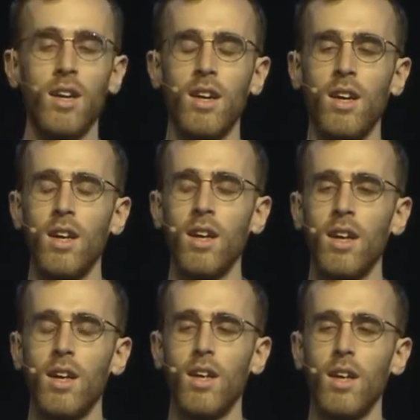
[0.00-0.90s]

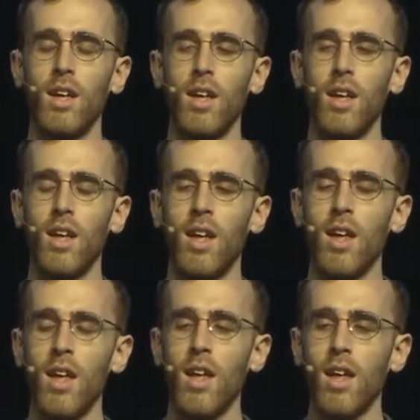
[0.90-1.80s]

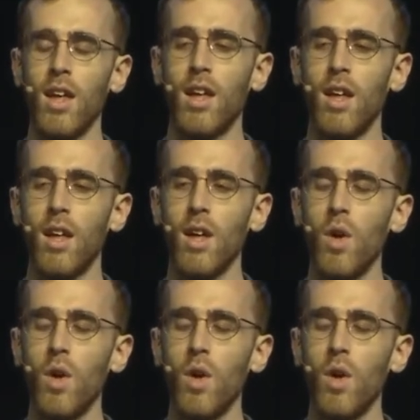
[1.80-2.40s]
Nothing is said.